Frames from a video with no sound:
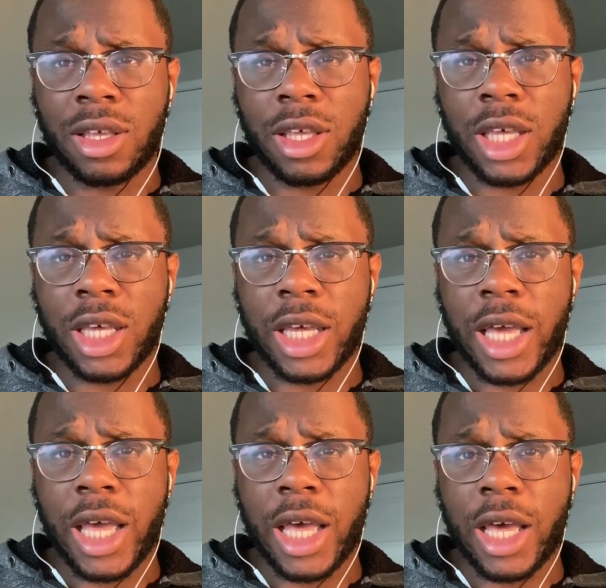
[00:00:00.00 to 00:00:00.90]

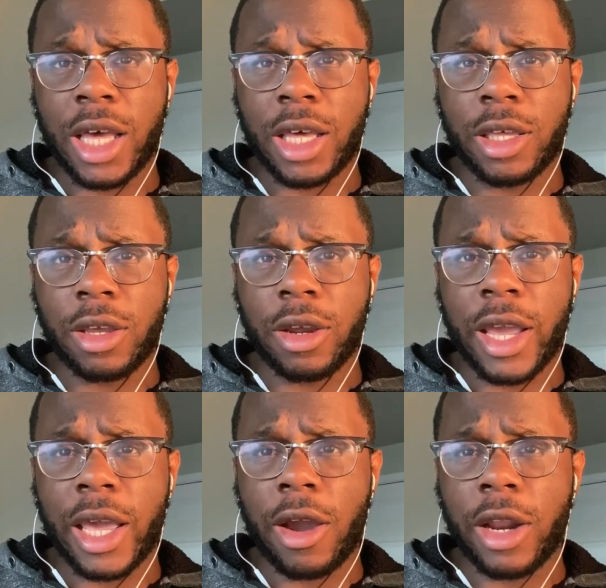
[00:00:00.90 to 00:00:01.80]
Your
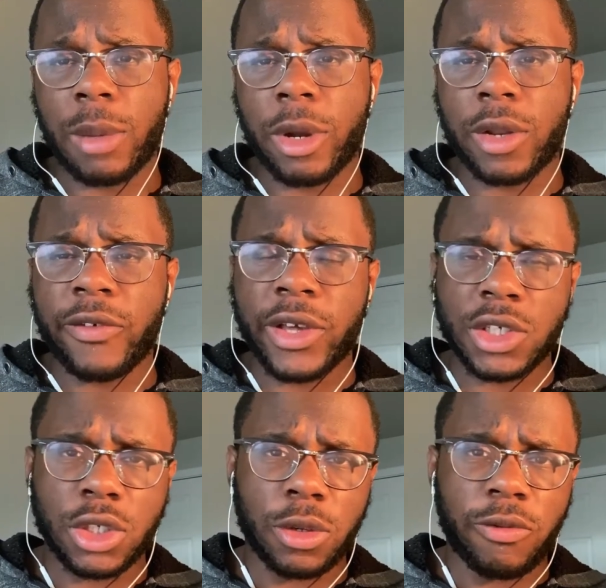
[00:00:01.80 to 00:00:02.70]
AR and MR
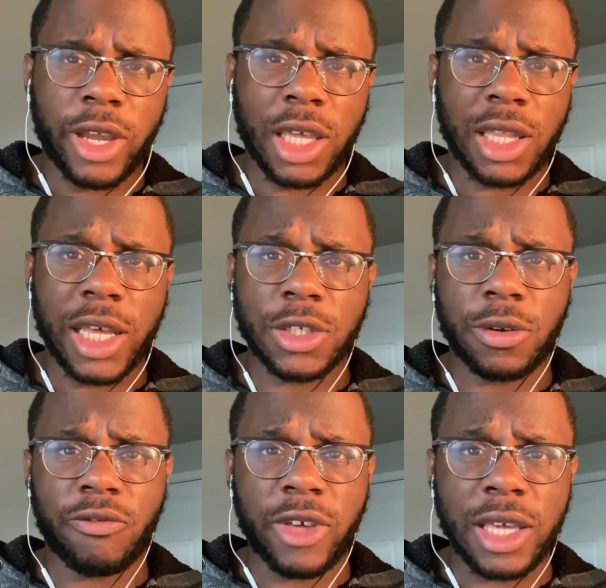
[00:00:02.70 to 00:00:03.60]
devices could recognize your
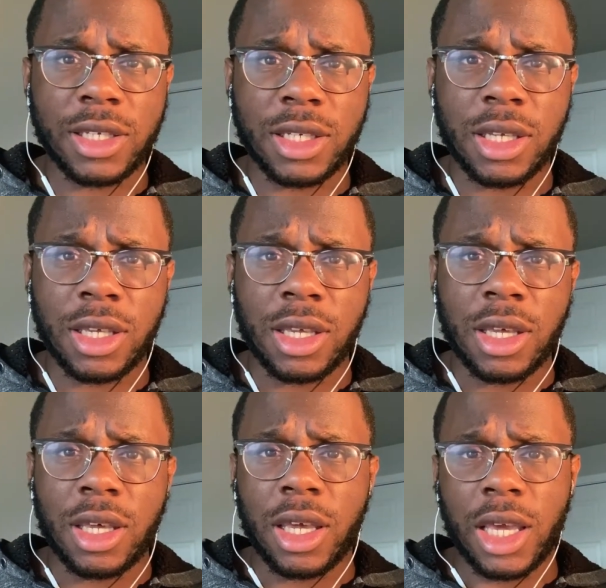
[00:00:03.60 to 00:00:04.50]
face
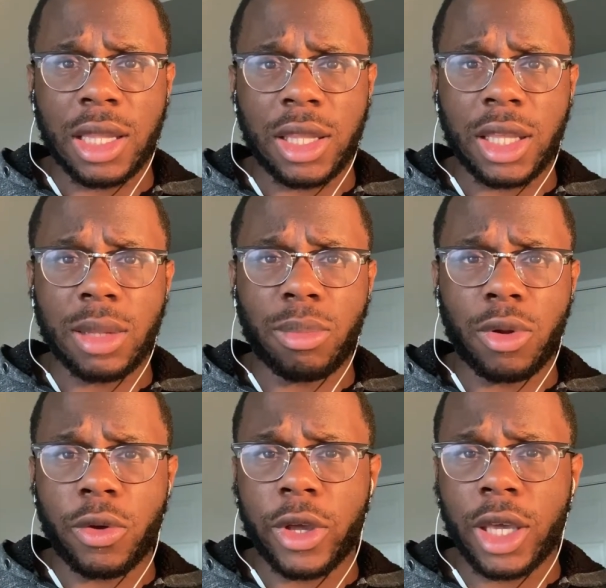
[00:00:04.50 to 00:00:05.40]
and then
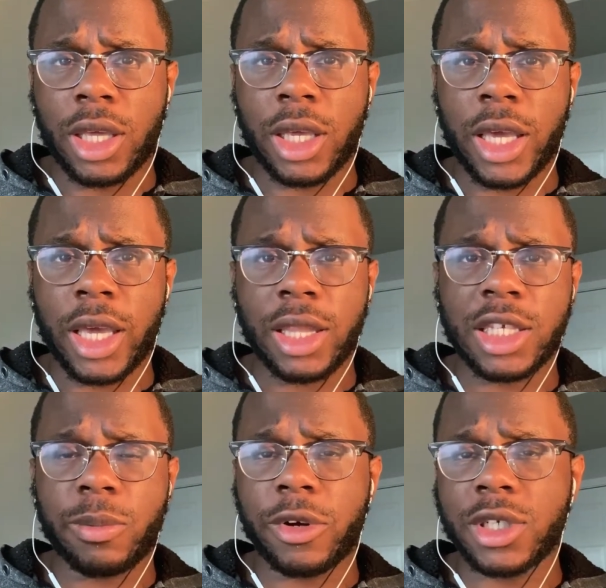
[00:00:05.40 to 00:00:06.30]
deploy, hey, this
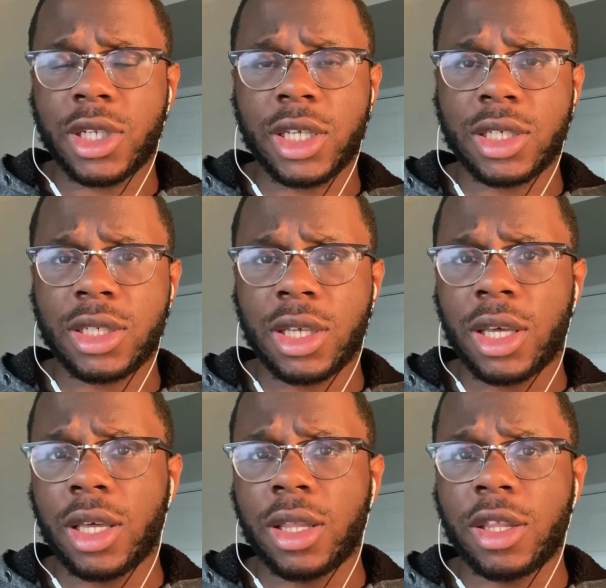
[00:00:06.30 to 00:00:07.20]
person is
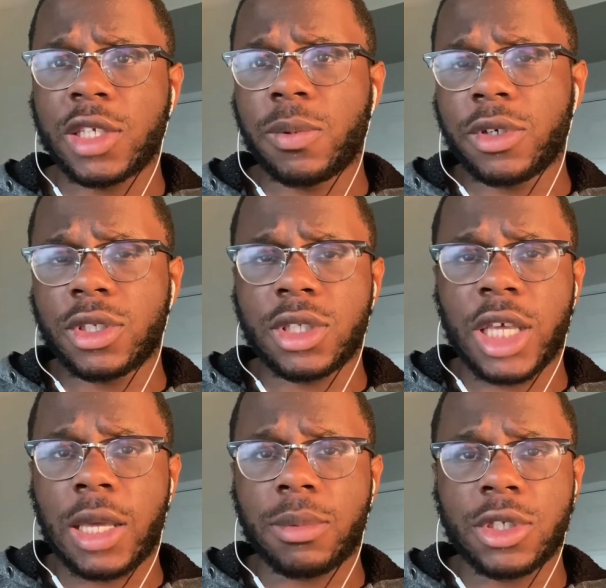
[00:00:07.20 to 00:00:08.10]
this person's
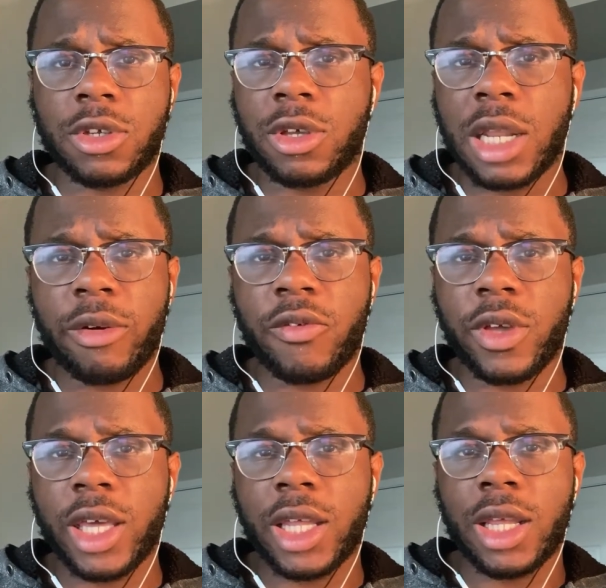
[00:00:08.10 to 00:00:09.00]
name. So you'll never
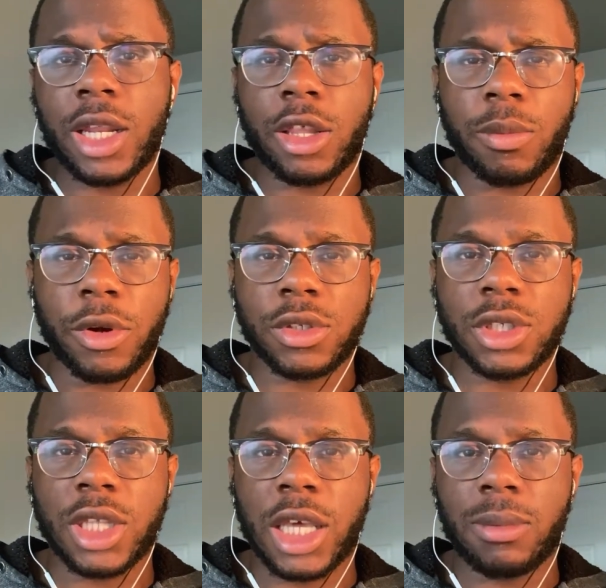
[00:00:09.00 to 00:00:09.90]
forget another person's
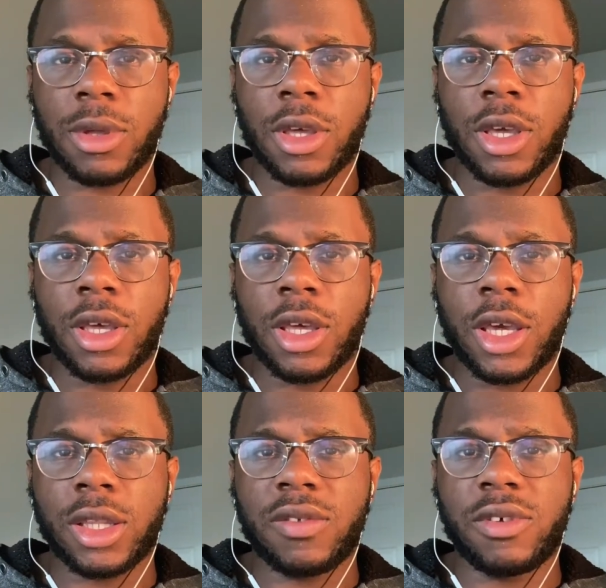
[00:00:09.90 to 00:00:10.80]
name
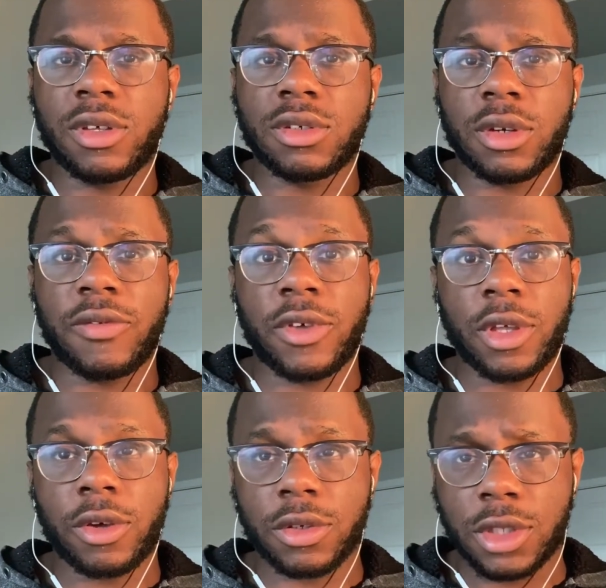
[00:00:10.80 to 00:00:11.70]
in the future if it
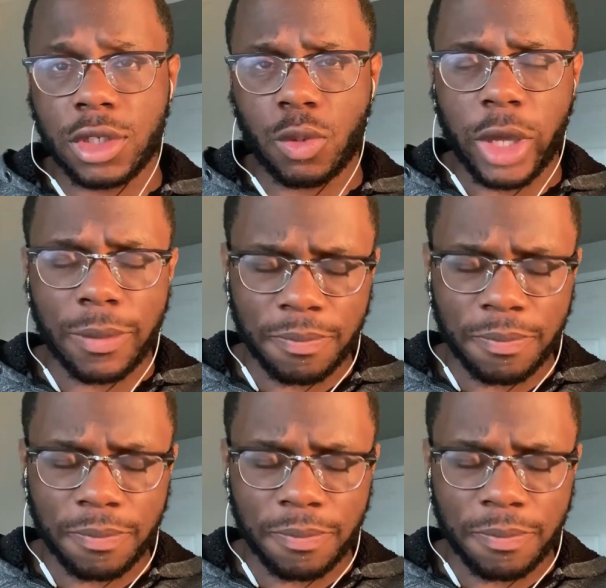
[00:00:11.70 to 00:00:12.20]
goes this way.